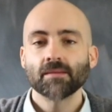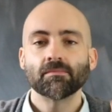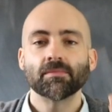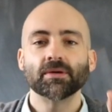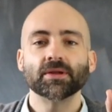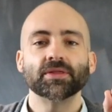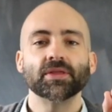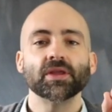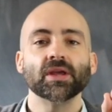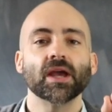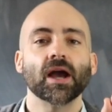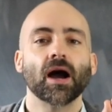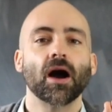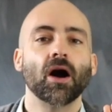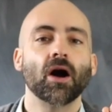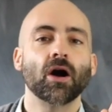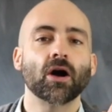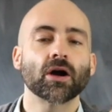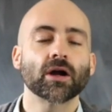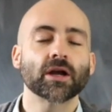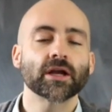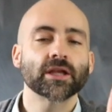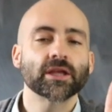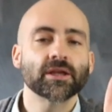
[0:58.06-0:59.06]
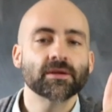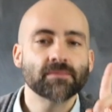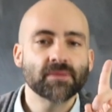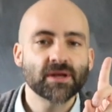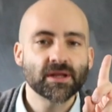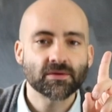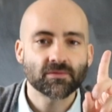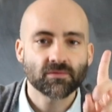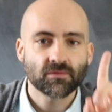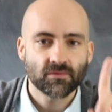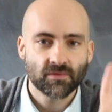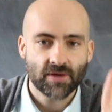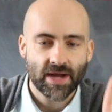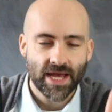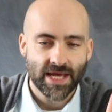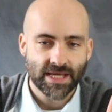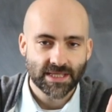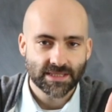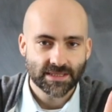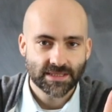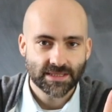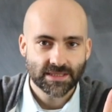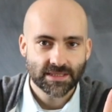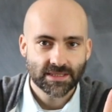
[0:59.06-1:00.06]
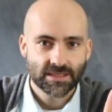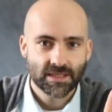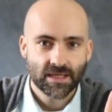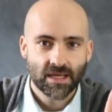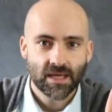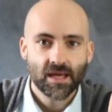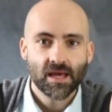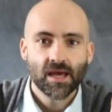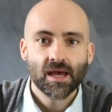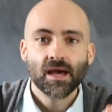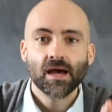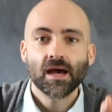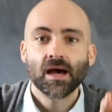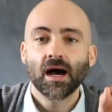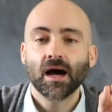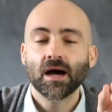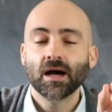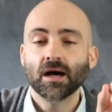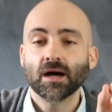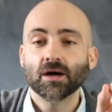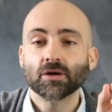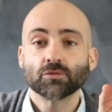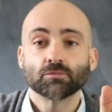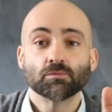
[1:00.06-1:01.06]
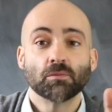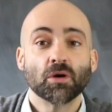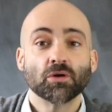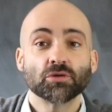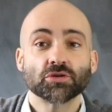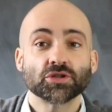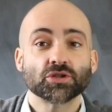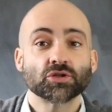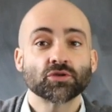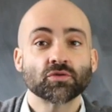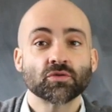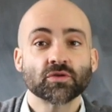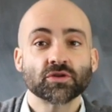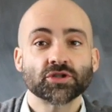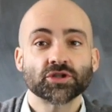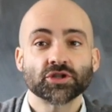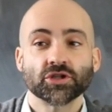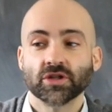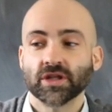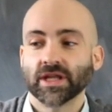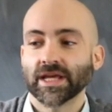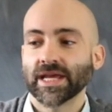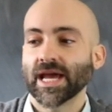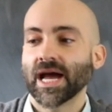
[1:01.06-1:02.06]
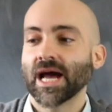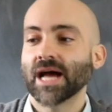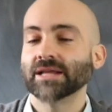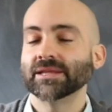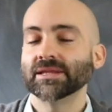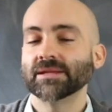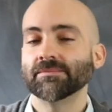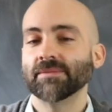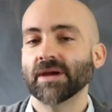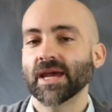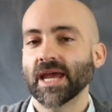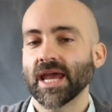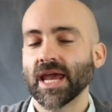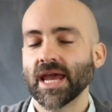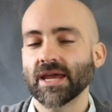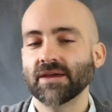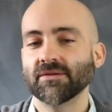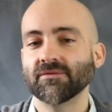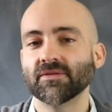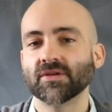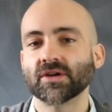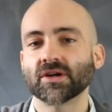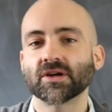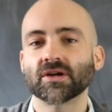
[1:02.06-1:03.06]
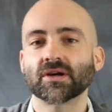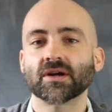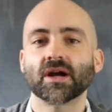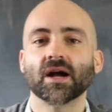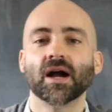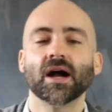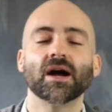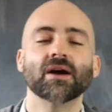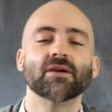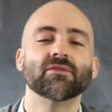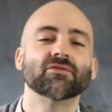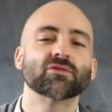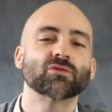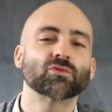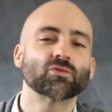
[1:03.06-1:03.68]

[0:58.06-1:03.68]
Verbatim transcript: But the argument rests, most crucially, on the behavior of